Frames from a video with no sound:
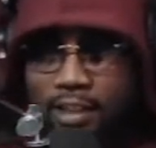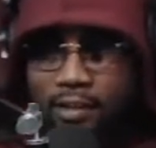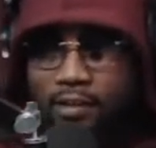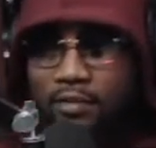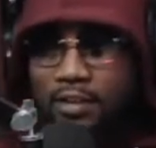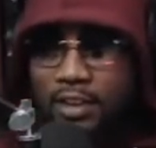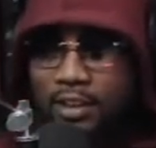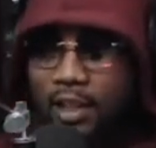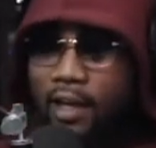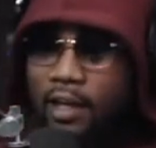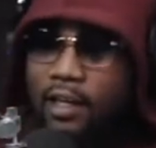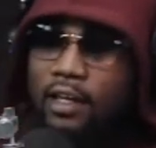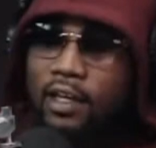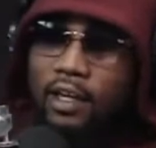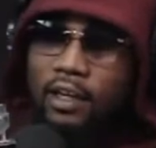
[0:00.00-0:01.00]
of State
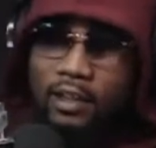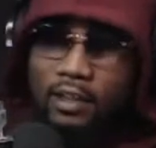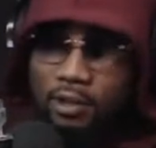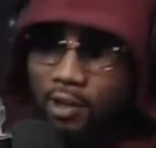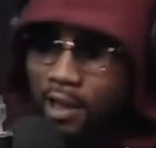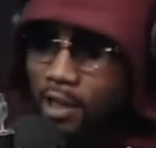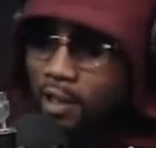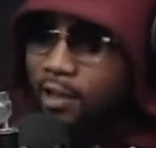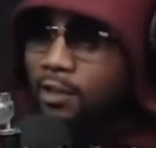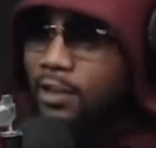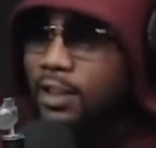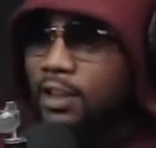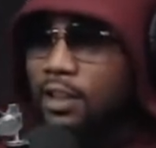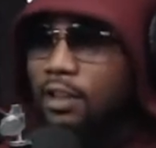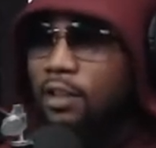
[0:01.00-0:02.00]
and get your
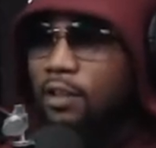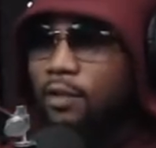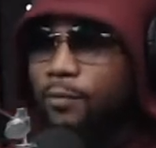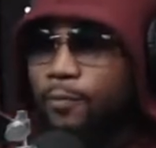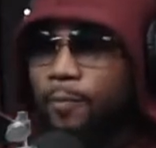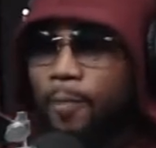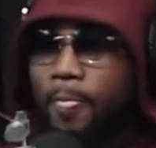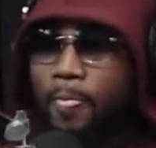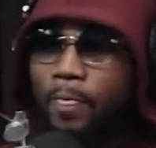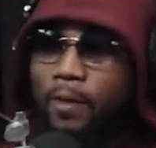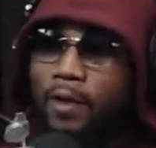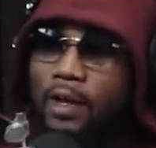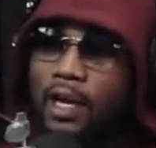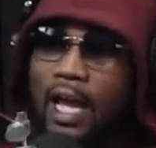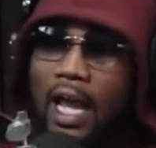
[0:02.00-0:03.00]
LLC.
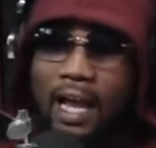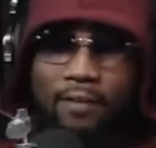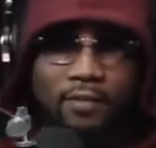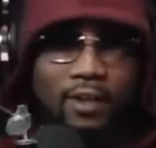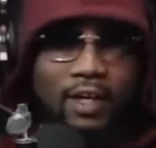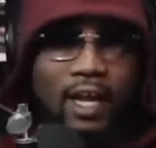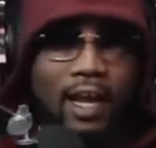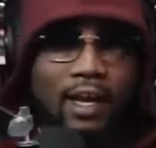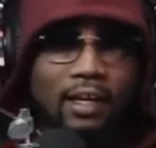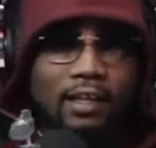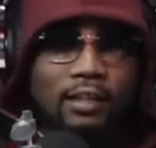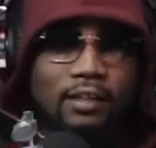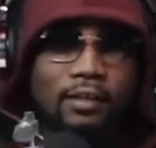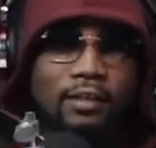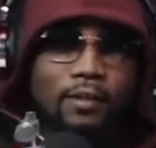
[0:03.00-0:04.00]
After that,
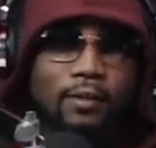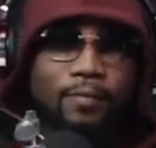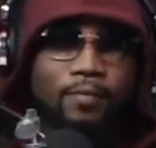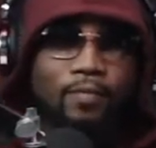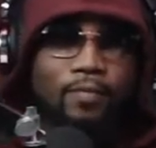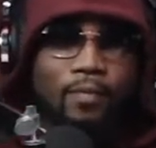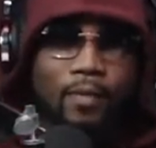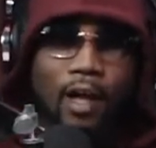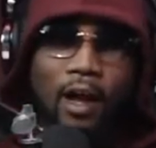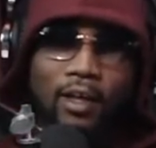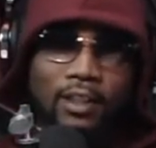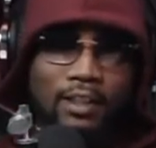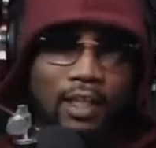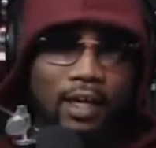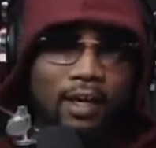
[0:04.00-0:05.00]
I
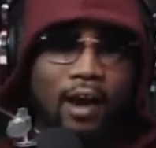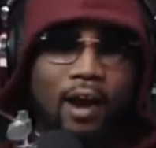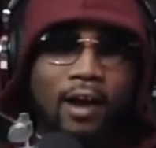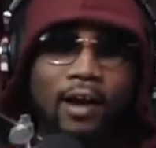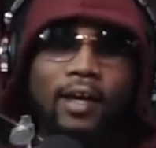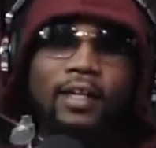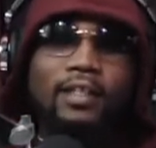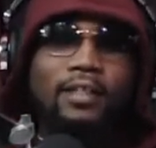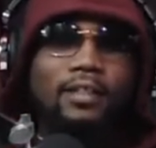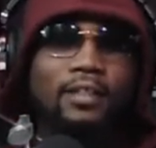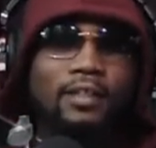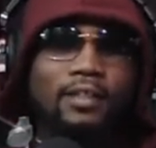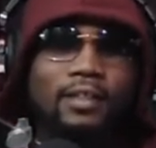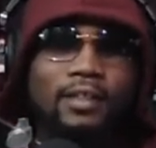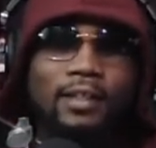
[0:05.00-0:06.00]
was like, all right,
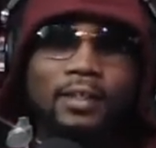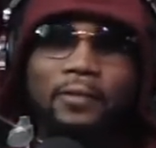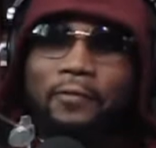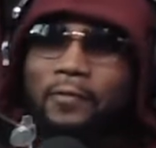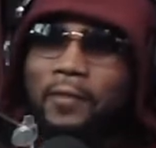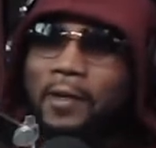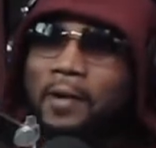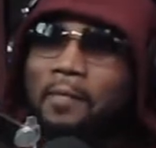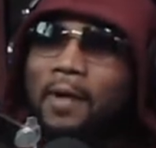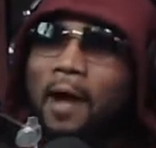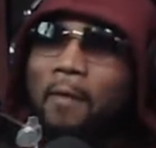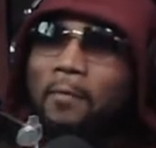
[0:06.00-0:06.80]
you feel me?